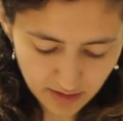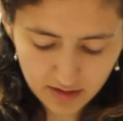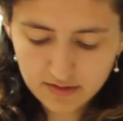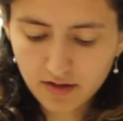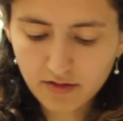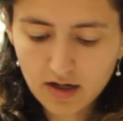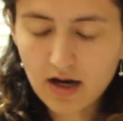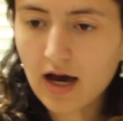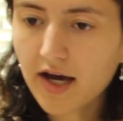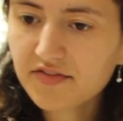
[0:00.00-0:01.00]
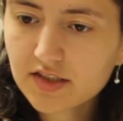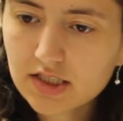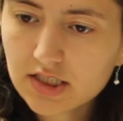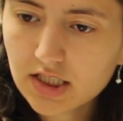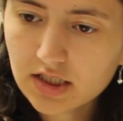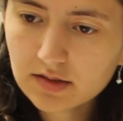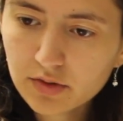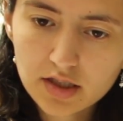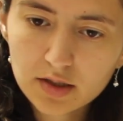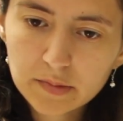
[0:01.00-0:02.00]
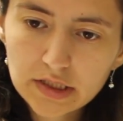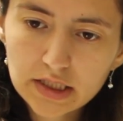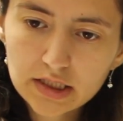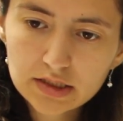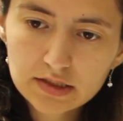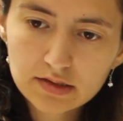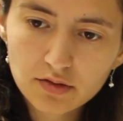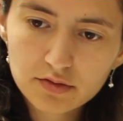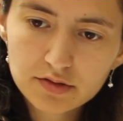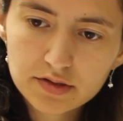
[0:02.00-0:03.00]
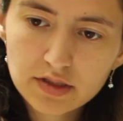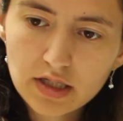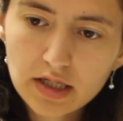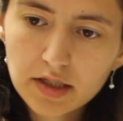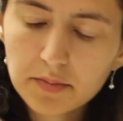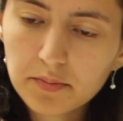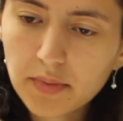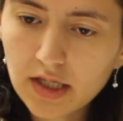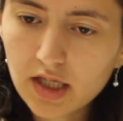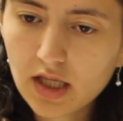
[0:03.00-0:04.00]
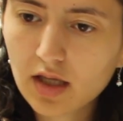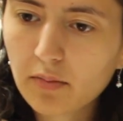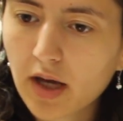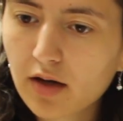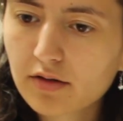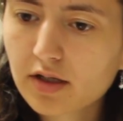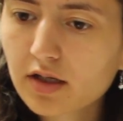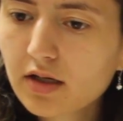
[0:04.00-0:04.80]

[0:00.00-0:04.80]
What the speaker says: So half a teaspoon of Himalayan salt, baking powder,